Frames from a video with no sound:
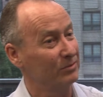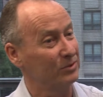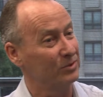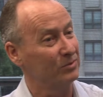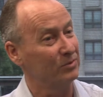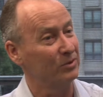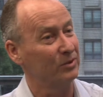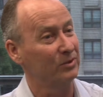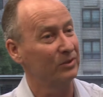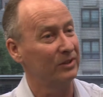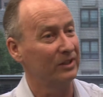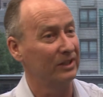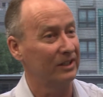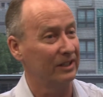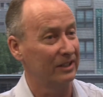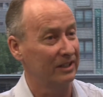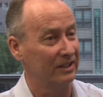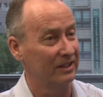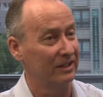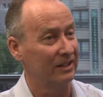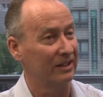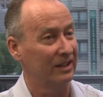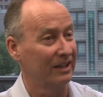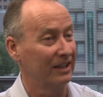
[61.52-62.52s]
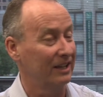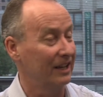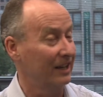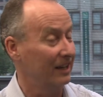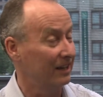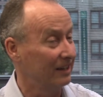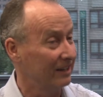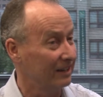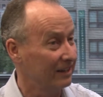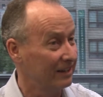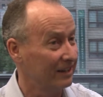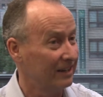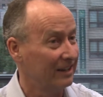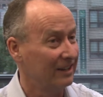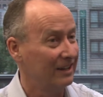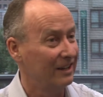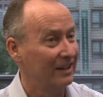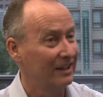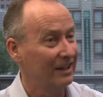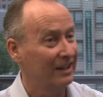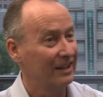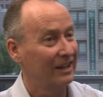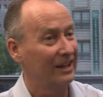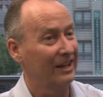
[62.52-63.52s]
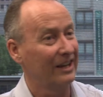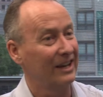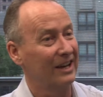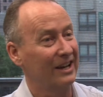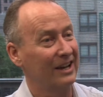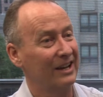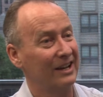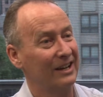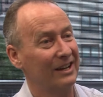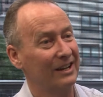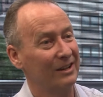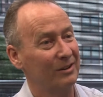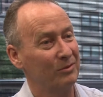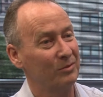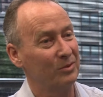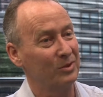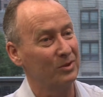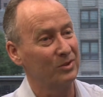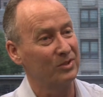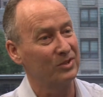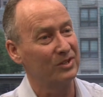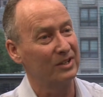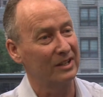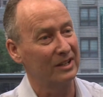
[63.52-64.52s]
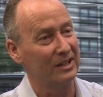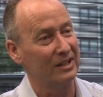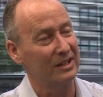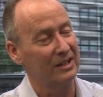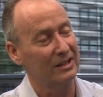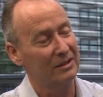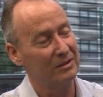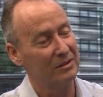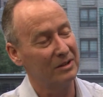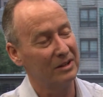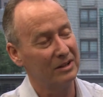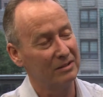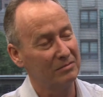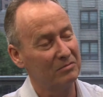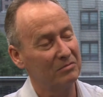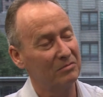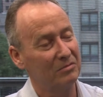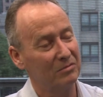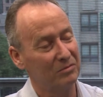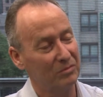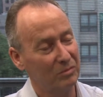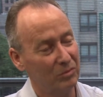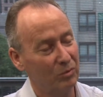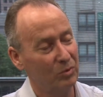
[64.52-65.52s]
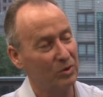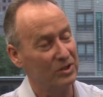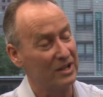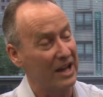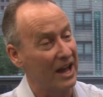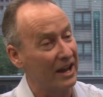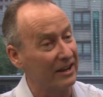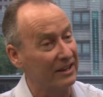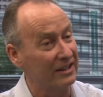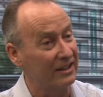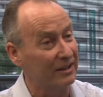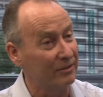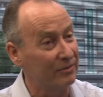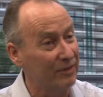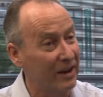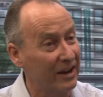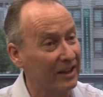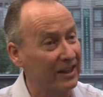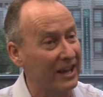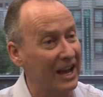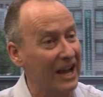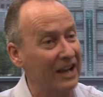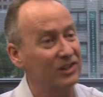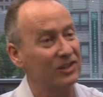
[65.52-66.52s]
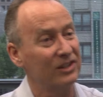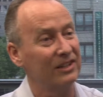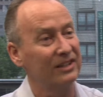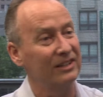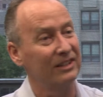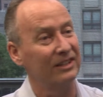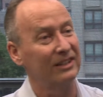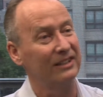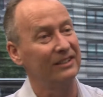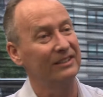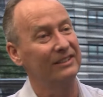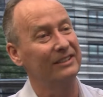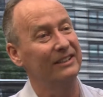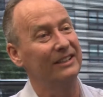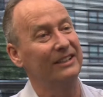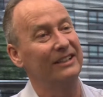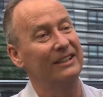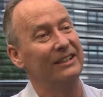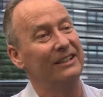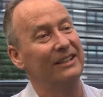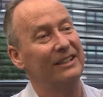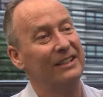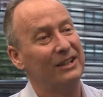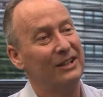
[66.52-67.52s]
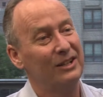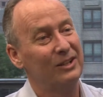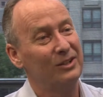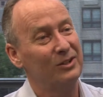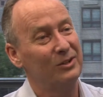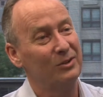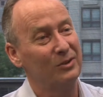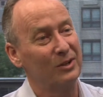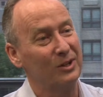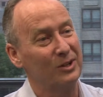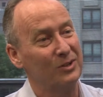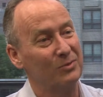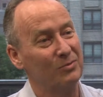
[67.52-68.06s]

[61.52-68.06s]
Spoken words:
and was wounded and again was out in the front of the action and doing